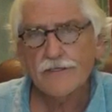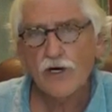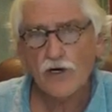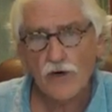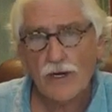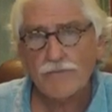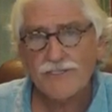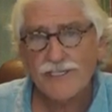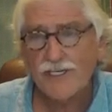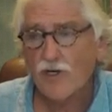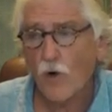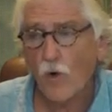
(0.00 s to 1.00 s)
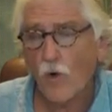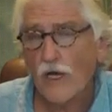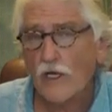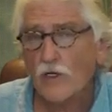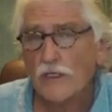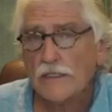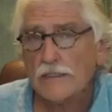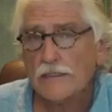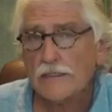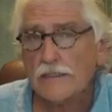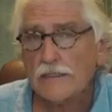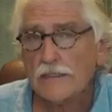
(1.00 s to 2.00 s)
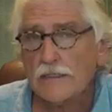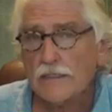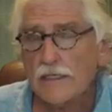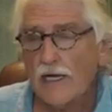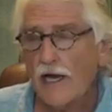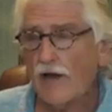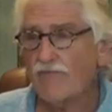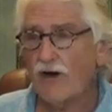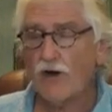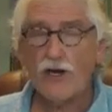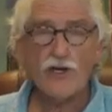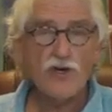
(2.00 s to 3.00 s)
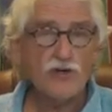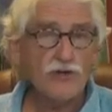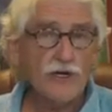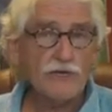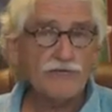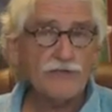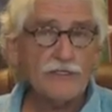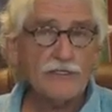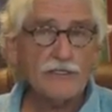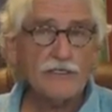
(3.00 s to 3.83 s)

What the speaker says: or grapeseed oil, very nutritive,